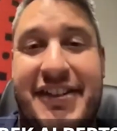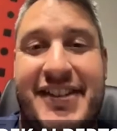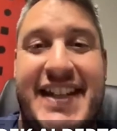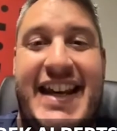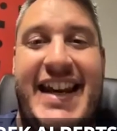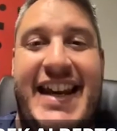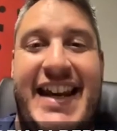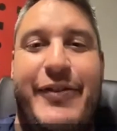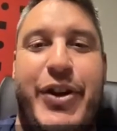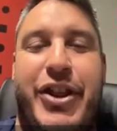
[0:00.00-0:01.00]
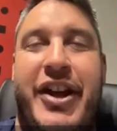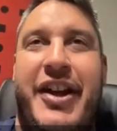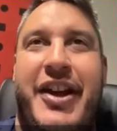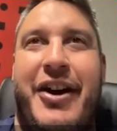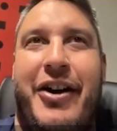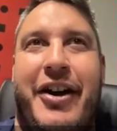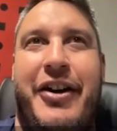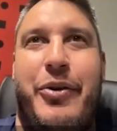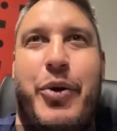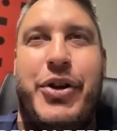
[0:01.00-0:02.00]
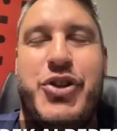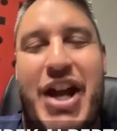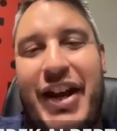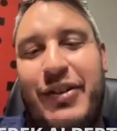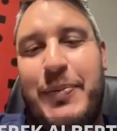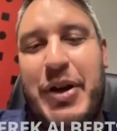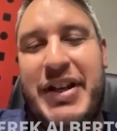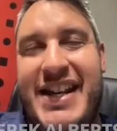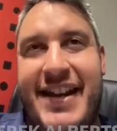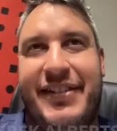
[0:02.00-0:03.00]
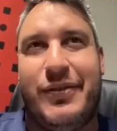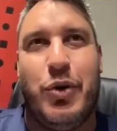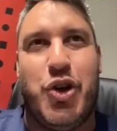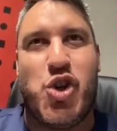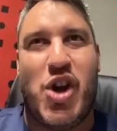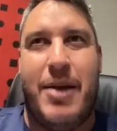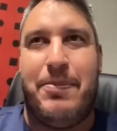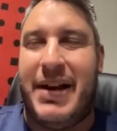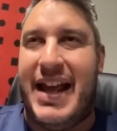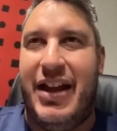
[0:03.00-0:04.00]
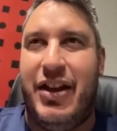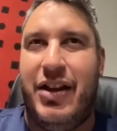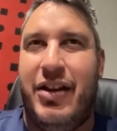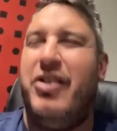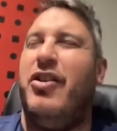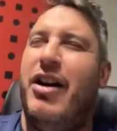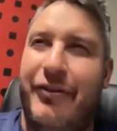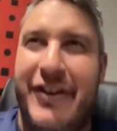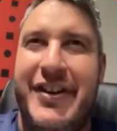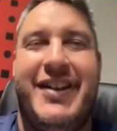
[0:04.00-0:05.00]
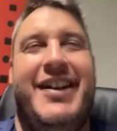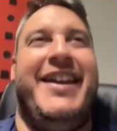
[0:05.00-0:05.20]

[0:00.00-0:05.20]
It's the 11th on Royal Johannesburg East, which I play often.